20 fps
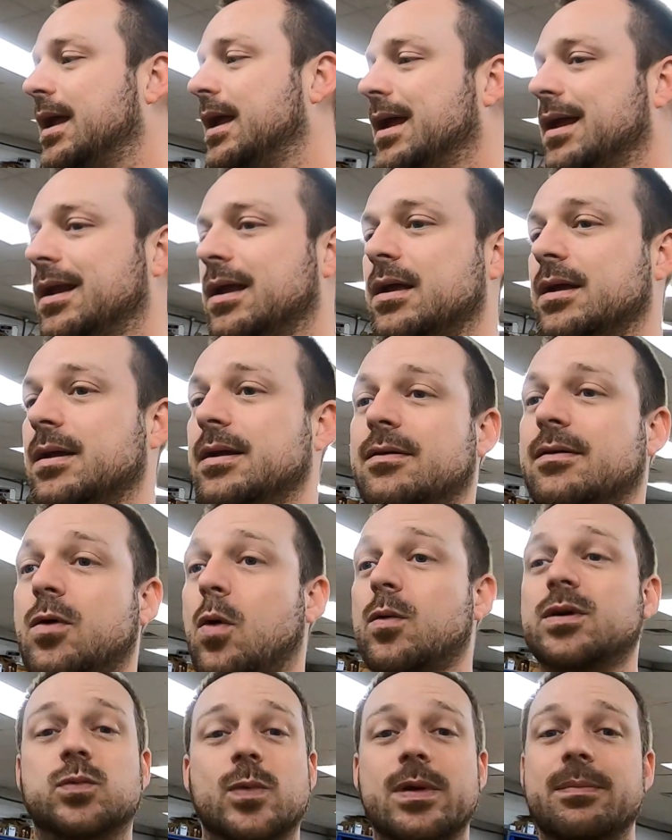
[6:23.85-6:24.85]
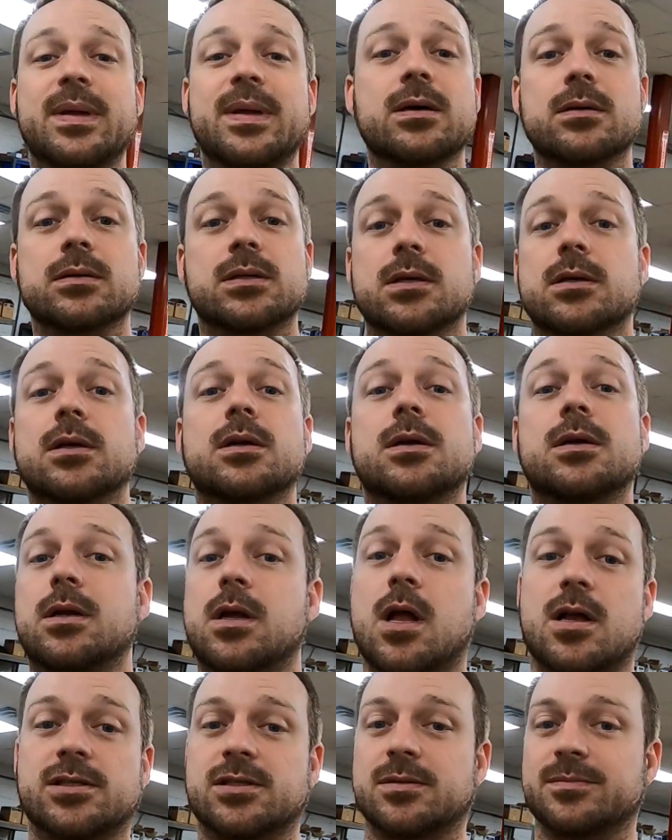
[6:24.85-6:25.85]
And of course, we build
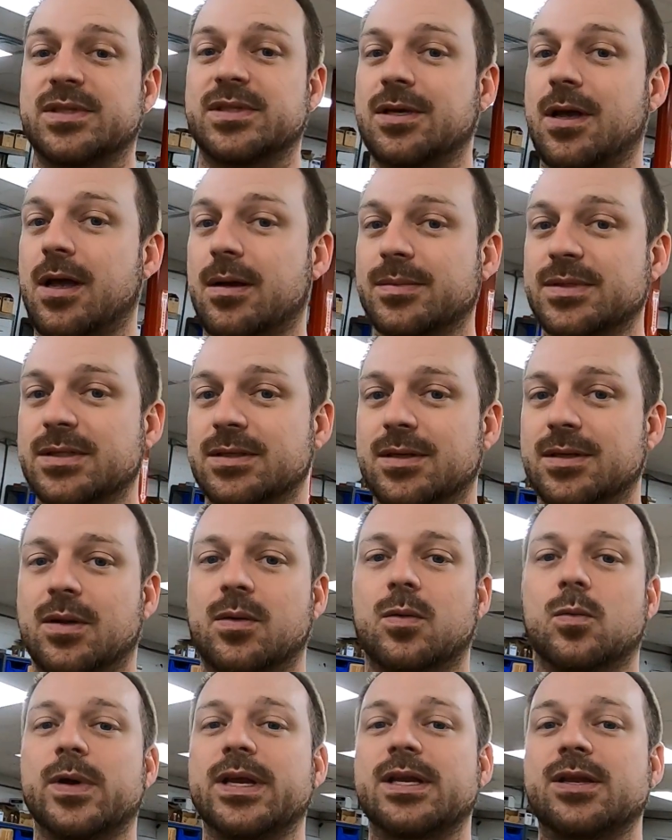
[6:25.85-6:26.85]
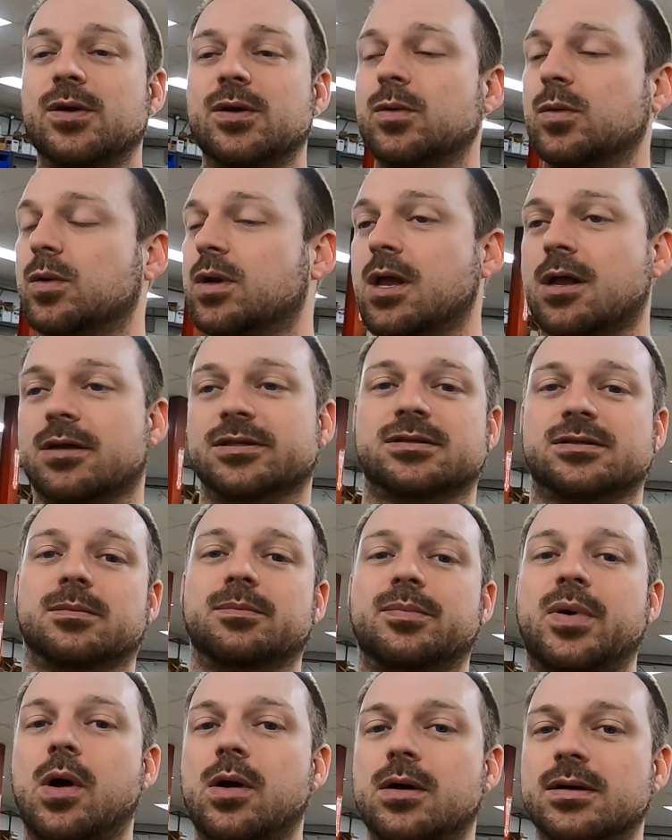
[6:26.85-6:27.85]
custom subs. We do
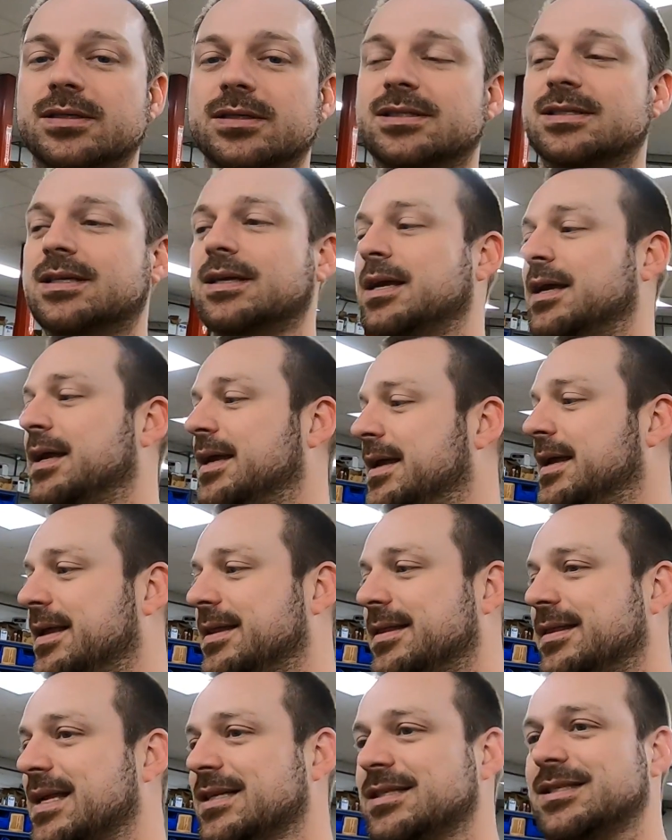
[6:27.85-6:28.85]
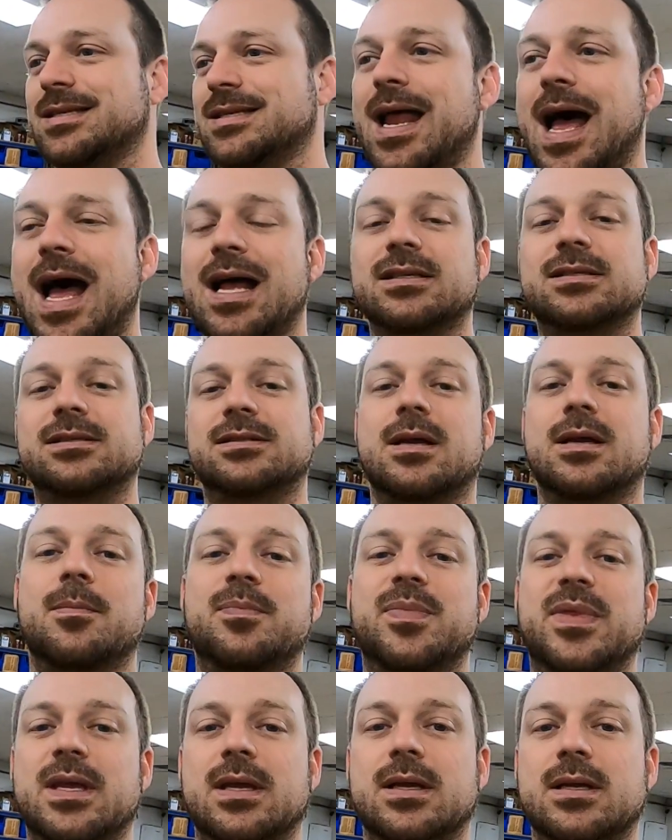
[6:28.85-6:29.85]
custom parts. That's not
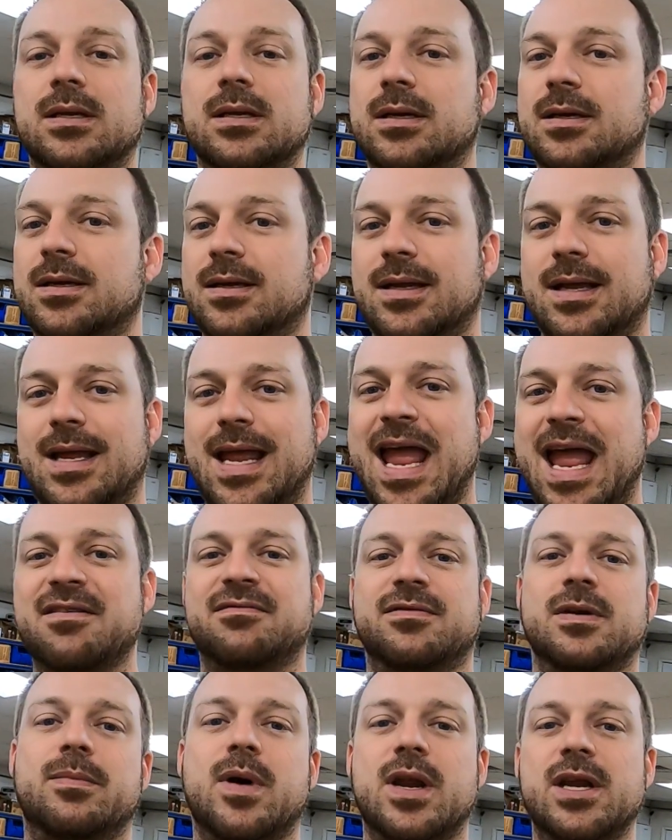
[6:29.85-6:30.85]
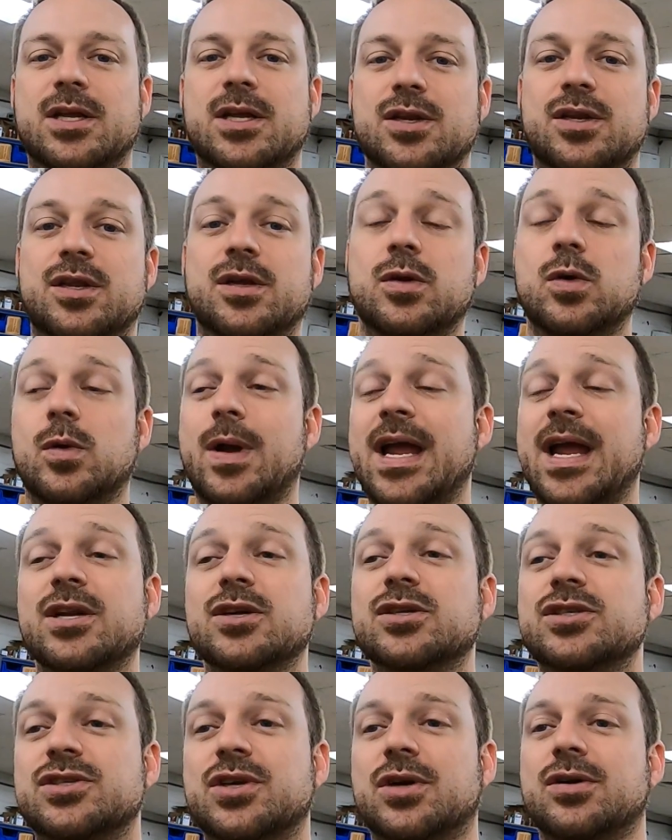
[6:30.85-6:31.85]
something everybody can do,
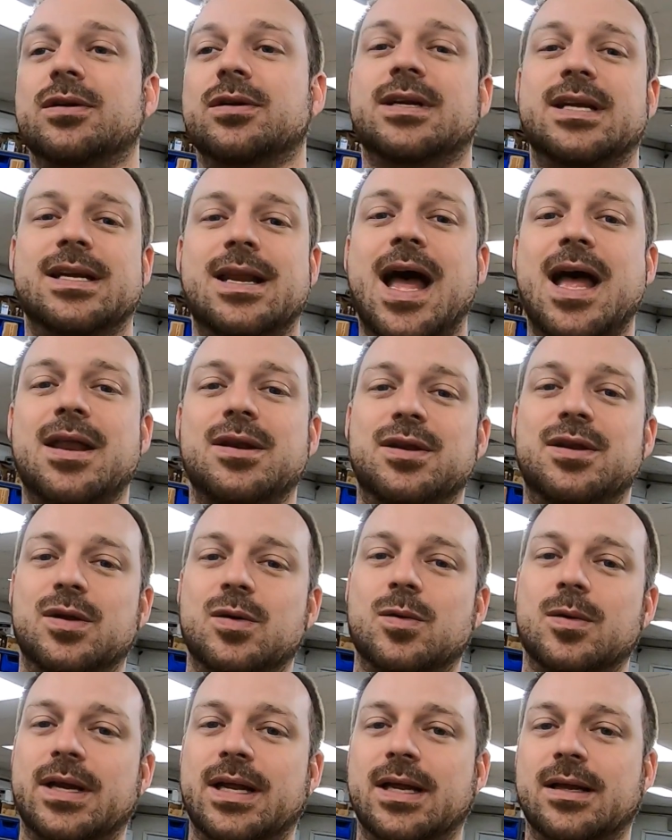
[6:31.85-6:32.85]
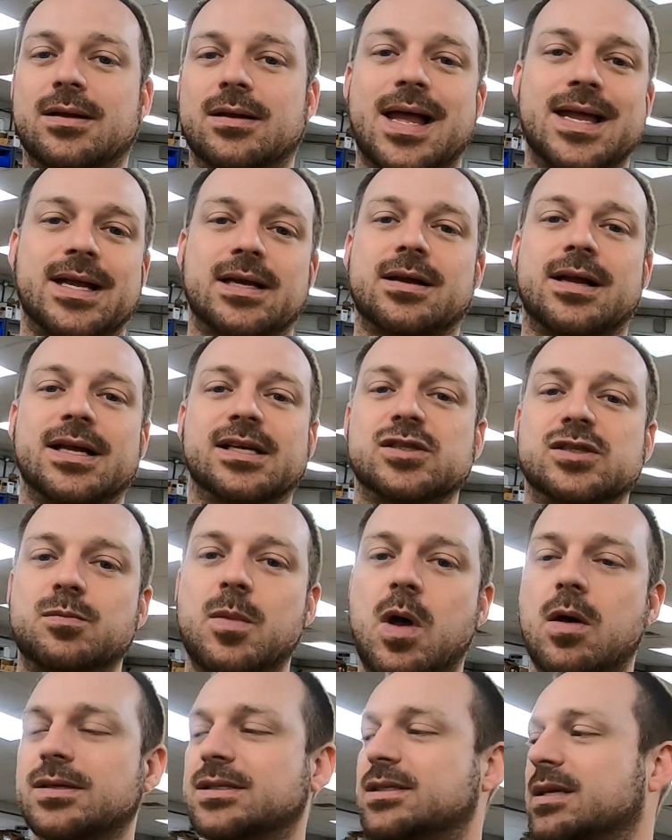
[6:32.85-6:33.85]
and you're certainly not doing it like a
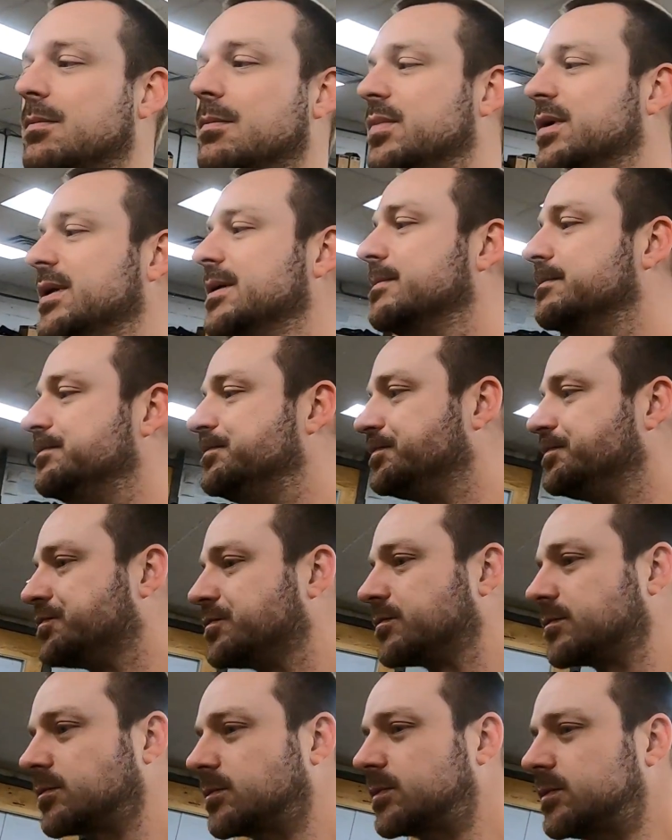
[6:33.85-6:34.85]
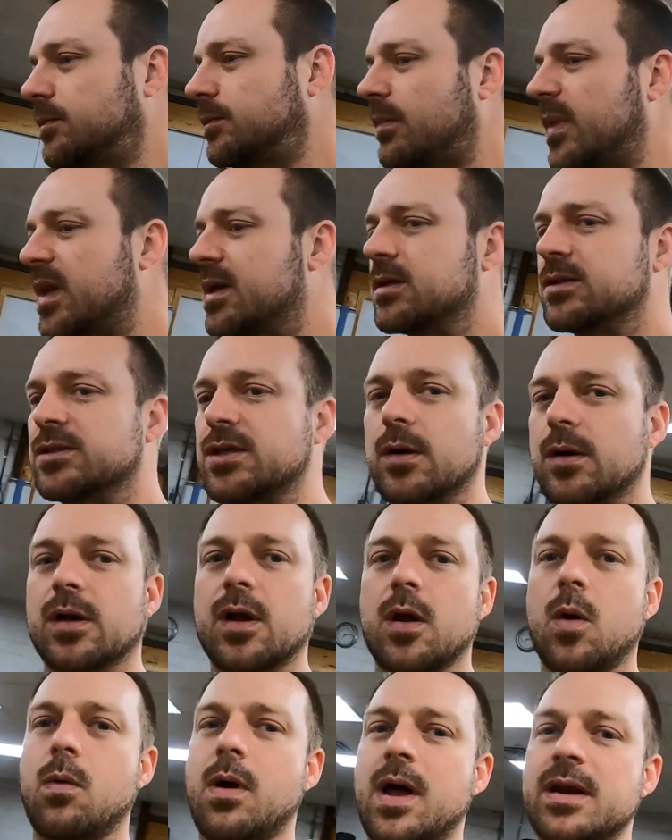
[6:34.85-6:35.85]
small assembly. So to
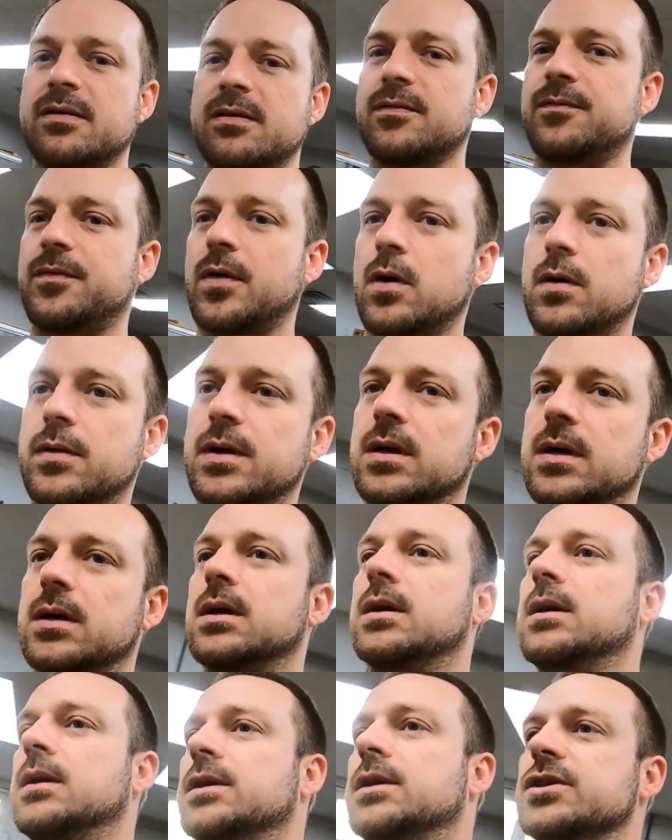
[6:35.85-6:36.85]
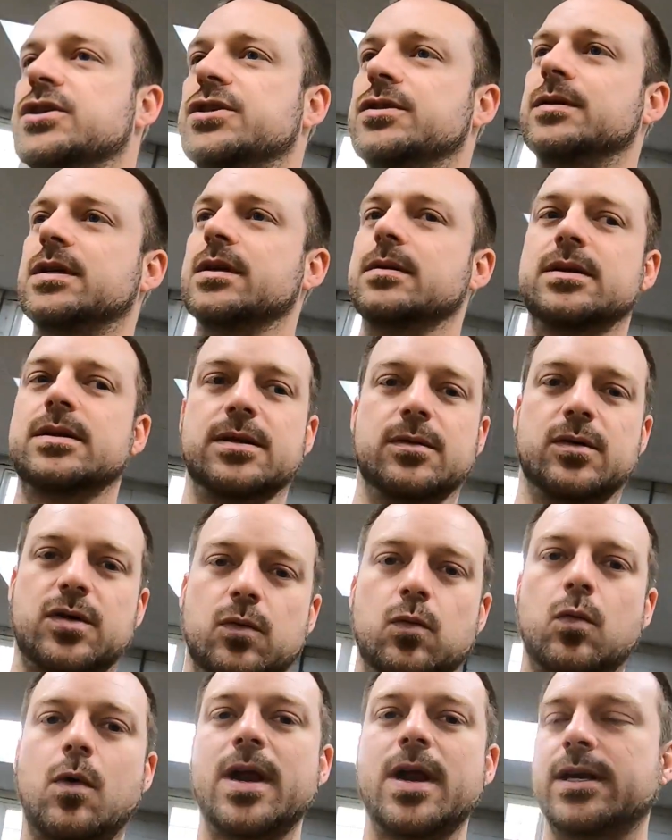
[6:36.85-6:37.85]
go on even further, to
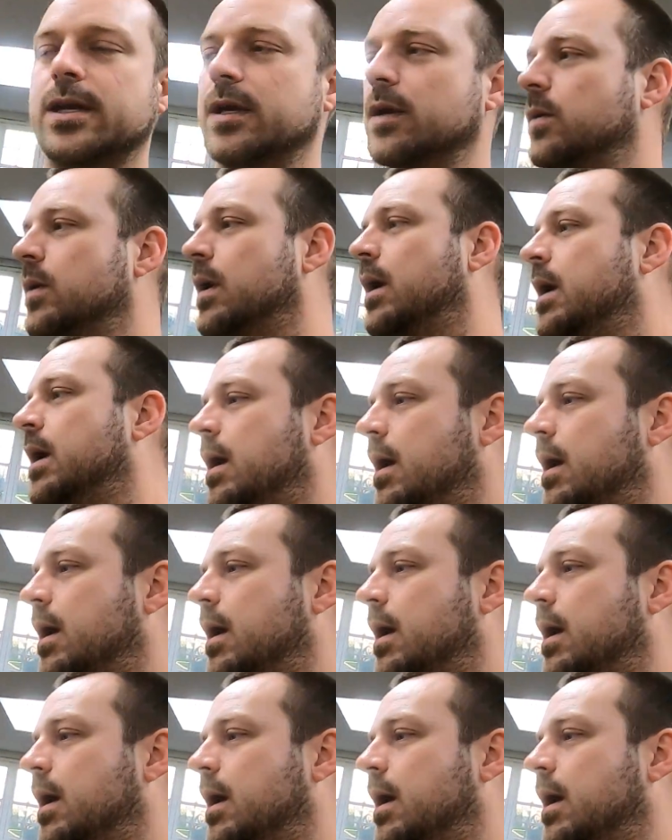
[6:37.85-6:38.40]
run you,